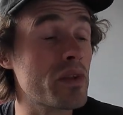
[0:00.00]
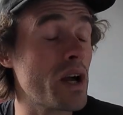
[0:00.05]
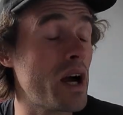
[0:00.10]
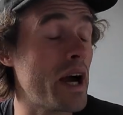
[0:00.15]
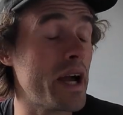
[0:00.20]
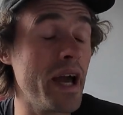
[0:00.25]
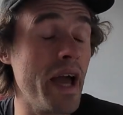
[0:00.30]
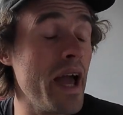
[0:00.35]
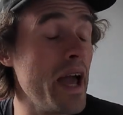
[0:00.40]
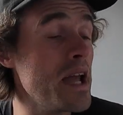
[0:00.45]

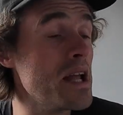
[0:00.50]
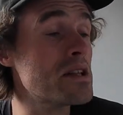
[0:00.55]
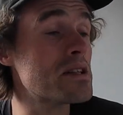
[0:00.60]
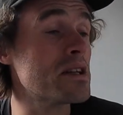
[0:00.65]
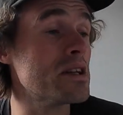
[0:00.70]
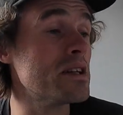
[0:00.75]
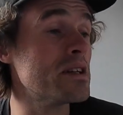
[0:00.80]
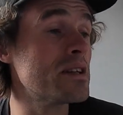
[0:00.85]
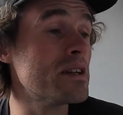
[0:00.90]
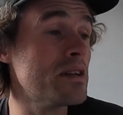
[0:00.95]
I
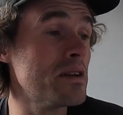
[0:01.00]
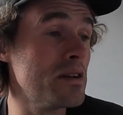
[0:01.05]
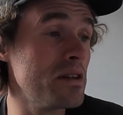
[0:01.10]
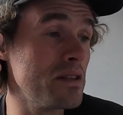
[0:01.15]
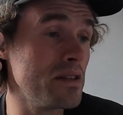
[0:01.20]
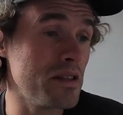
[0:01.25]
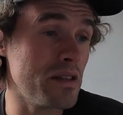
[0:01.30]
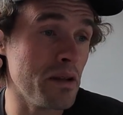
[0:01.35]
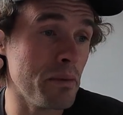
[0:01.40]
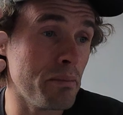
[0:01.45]
hated
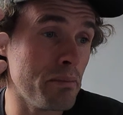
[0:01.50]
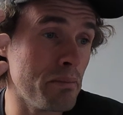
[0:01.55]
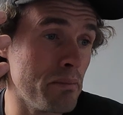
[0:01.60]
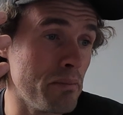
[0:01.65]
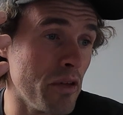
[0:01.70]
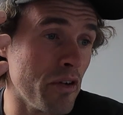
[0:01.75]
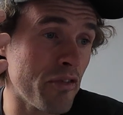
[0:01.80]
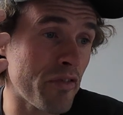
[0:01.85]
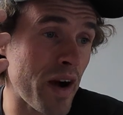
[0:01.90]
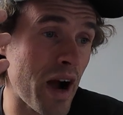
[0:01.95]

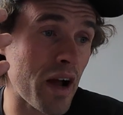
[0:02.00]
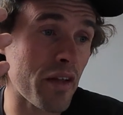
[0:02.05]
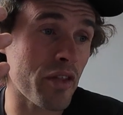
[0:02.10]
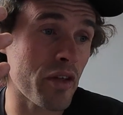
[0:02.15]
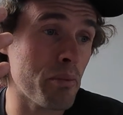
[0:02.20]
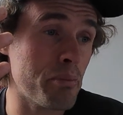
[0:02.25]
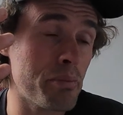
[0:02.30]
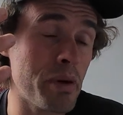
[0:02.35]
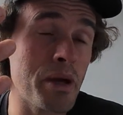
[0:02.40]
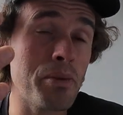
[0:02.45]
the fact
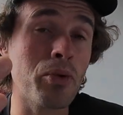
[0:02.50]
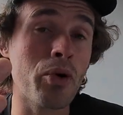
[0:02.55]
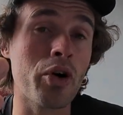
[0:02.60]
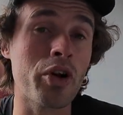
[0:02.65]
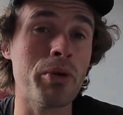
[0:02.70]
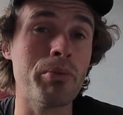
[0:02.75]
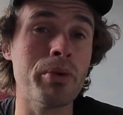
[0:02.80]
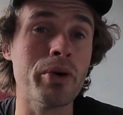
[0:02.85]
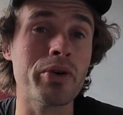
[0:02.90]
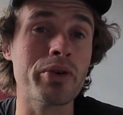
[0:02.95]
that people
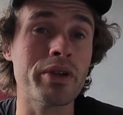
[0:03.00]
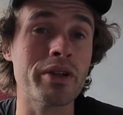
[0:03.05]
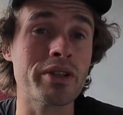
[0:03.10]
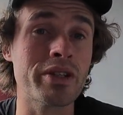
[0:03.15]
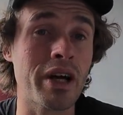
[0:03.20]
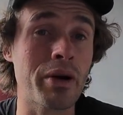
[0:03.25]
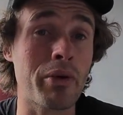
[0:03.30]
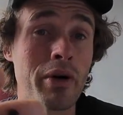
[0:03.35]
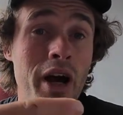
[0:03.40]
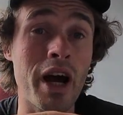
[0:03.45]
on a building
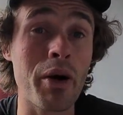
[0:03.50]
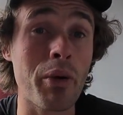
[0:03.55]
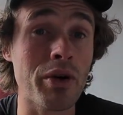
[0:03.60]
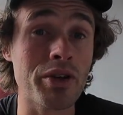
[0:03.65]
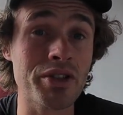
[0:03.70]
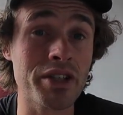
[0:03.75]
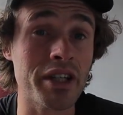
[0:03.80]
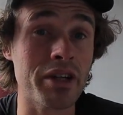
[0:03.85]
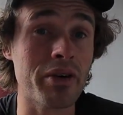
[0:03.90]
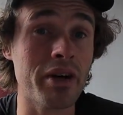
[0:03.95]
site, where I
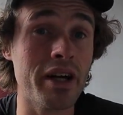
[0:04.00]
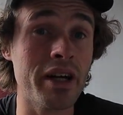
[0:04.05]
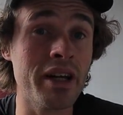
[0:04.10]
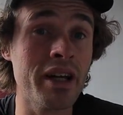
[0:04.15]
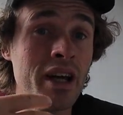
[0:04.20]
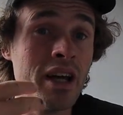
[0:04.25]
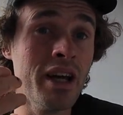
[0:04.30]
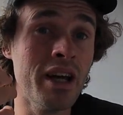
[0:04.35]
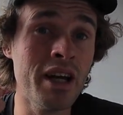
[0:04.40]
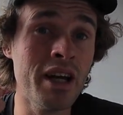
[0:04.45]
was
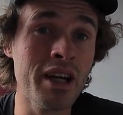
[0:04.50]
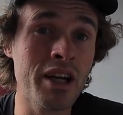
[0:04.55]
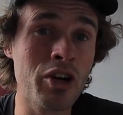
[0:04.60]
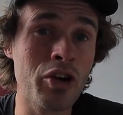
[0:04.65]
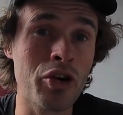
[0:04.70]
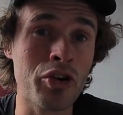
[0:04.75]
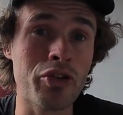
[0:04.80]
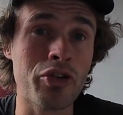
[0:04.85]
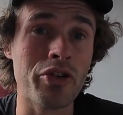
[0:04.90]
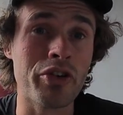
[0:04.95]
anyway,
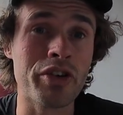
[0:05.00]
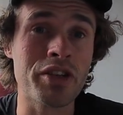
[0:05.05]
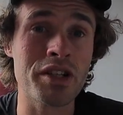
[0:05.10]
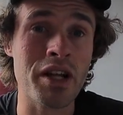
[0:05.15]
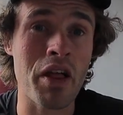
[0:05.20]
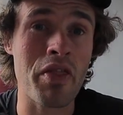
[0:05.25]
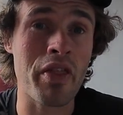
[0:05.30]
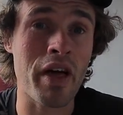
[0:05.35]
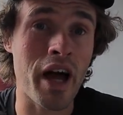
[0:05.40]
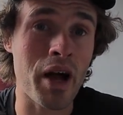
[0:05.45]
couldn't
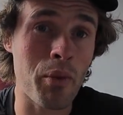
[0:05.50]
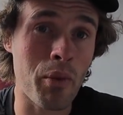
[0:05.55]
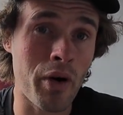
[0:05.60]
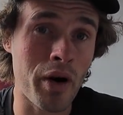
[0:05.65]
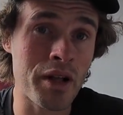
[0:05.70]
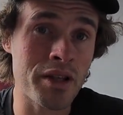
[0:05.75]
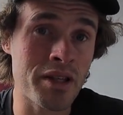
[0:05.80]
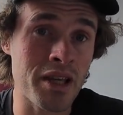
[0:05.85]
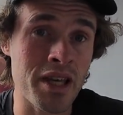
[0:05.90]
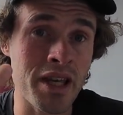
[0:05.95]
understand that I
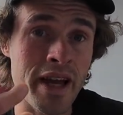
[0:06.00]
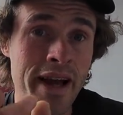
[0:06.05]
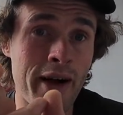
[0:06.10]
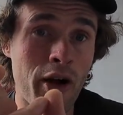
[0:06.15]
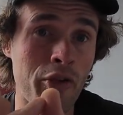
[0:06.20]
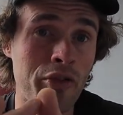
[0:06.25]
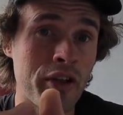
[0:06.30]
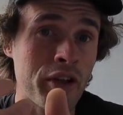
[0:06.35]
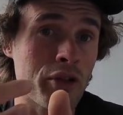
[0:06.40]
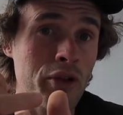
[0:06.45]
wanted to eat
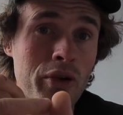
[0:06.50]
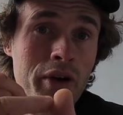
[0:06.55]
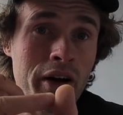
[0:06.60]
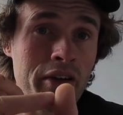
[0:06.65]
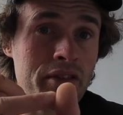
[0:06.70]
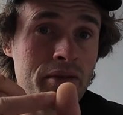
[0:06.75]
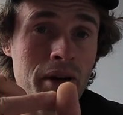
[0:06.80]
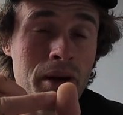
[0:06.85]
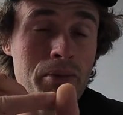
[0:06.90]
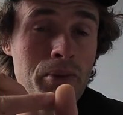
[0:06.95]
healthy and look
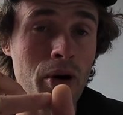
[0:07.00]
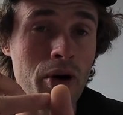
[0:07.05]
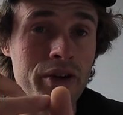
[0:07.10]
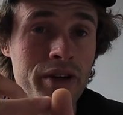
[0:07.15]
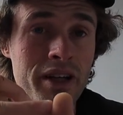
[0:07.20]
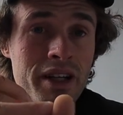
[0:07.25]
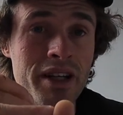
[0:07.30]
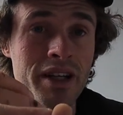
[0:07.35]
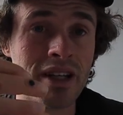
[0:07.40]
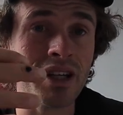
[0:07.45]
after my
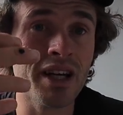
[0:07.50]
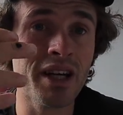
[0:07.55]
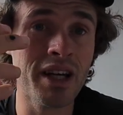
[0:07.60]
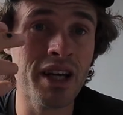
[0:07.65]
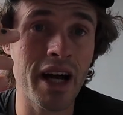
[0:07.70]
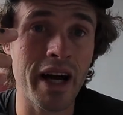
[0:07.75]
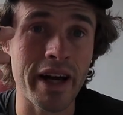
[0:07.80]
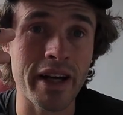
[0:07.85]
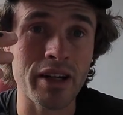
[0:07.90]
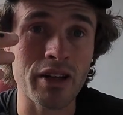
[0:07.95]
body,
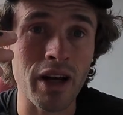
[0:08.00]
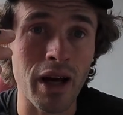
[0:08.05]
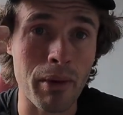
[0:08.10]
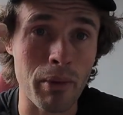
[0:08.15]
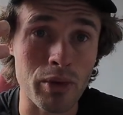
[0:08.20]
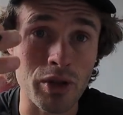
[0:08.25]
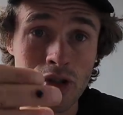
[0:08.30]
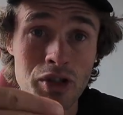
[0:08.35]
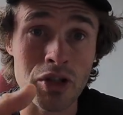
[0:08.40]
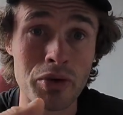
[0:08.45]
and I
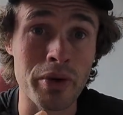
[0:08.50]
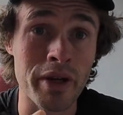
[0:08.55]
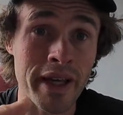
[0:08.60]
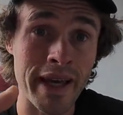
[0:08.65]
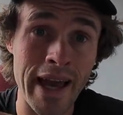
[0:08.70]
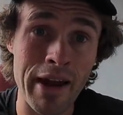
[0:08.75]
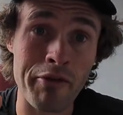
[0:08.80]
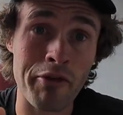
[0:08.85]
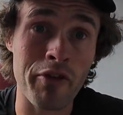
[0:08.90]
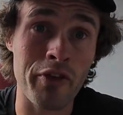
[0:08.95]
was
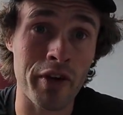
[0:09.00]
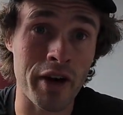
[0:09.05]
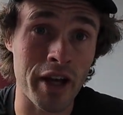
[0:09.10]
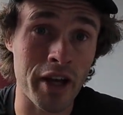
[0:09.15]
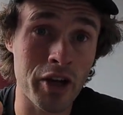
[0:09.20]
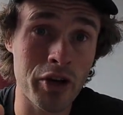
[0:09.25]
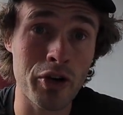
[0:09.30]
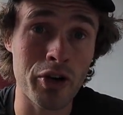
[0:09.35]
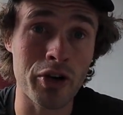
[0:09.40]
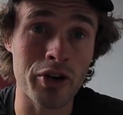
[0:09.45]
doing everything I
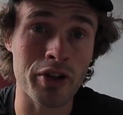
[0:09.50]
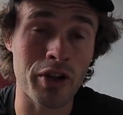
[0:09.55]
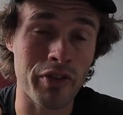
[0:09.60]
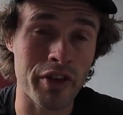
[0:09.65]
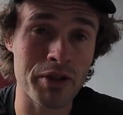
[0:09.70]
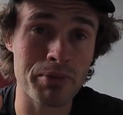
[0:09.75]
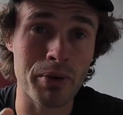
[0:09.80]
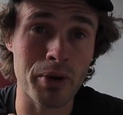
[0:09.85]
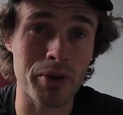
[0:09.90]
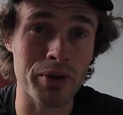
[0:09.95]
could on
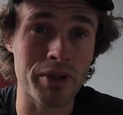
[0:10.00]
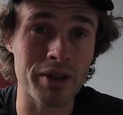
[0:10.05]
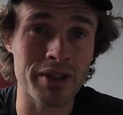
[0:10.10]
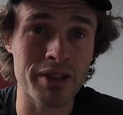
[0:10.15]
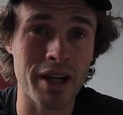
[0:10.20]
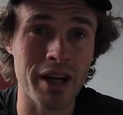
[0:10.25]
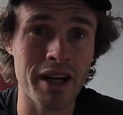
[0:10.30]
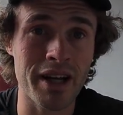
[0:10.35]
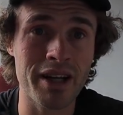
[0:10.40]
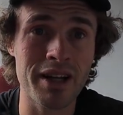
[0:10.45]
this building
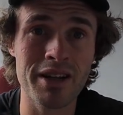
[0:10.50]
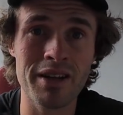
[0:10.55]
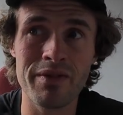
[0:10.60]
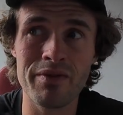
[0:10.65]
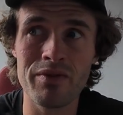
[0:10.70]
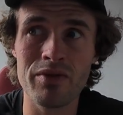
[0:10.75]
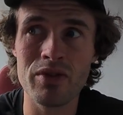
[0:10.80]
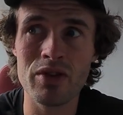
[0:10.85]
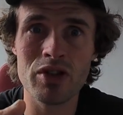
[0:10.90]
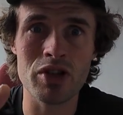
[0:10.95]
site
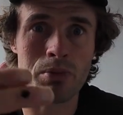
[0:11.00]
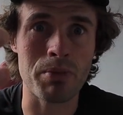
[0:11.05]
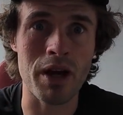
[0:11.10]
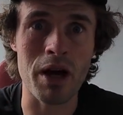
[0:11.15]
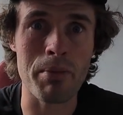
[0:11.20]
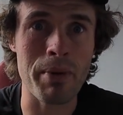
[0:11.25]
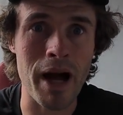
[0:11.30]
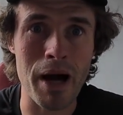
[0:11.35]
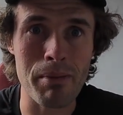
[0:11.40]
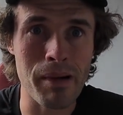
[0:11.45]
to be
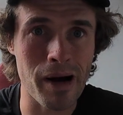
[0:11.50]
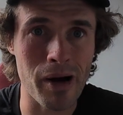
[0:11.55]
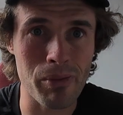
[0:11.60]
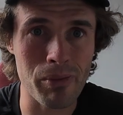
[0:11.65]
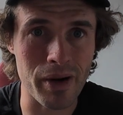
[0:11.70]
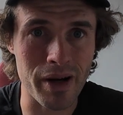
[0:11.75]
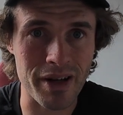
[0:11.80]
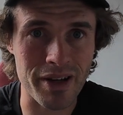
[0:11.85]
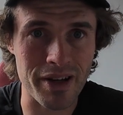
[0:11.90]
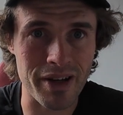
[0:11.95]
a better
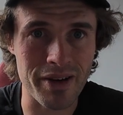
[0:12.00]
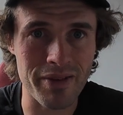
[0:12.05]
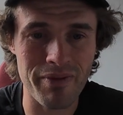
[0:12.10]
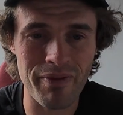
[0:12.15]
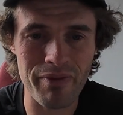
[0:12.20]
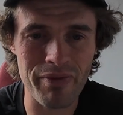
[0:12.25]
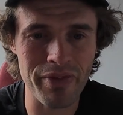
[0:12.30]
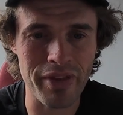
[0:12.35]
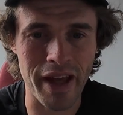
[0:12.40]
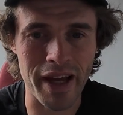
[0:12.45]
mountain biker.
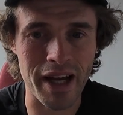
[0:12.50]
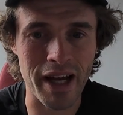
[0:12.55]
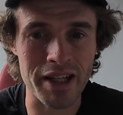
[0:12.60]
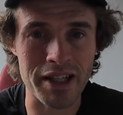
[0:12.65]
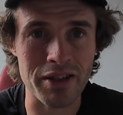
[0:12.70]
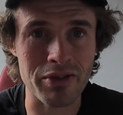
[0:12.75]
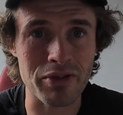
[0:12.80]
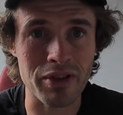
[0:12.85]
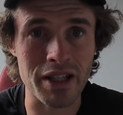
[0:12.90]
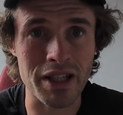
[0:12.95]
I
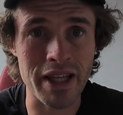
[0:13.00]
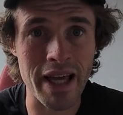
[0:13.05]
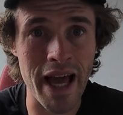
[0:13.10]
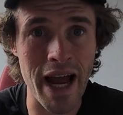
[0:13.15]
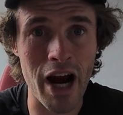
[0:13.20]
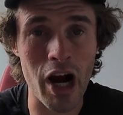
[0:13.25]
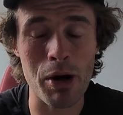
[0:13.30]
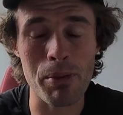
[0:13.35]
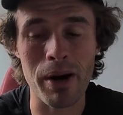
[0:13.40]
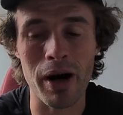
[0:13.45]
didn't really
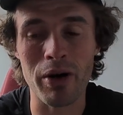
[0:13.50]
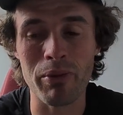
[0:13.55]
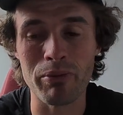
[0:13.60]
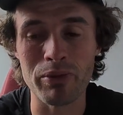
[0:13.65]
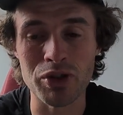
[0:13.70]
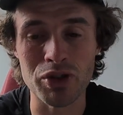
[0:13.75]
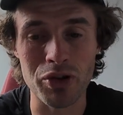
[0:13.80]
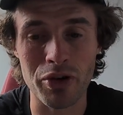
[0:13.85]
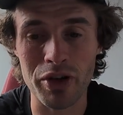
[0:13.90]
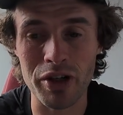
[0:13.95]
care
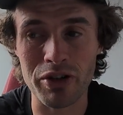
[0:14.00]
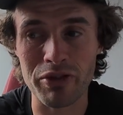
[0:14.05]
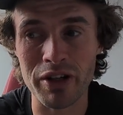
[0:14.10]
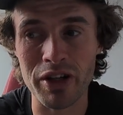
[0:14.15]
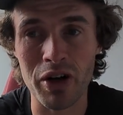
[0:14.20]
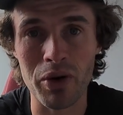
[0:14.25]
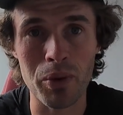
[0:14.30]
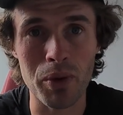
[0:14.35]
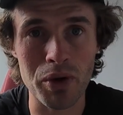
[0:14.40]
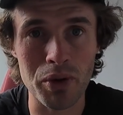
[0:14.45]
about
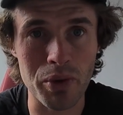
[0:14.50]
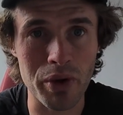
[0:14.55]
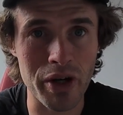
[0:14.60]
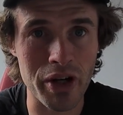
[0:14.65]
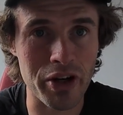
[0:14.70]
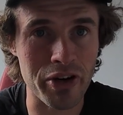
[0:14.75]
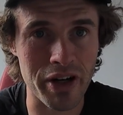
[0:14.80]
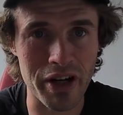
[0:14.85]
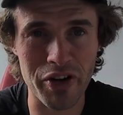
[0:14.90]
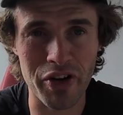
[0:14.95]
joinery or
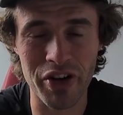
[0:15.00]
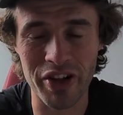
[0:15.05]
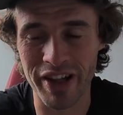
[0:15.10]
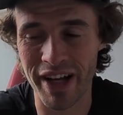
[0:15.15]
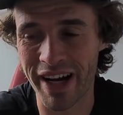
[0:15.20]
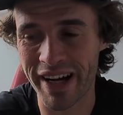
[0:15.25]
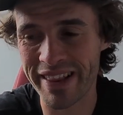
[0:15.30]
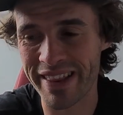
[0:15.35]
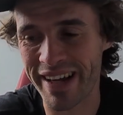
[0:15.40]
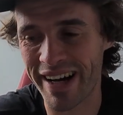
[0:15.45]
woodwork or anything
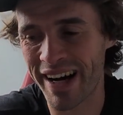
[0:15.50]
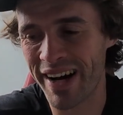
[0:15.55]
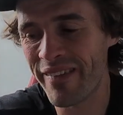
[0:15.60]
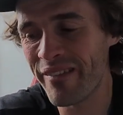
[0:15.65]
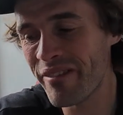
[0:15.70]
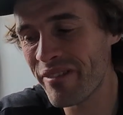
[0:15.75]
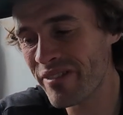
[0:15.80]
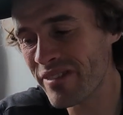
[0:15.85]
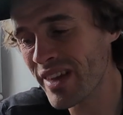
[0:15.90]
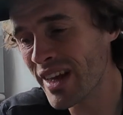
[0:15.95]
like that.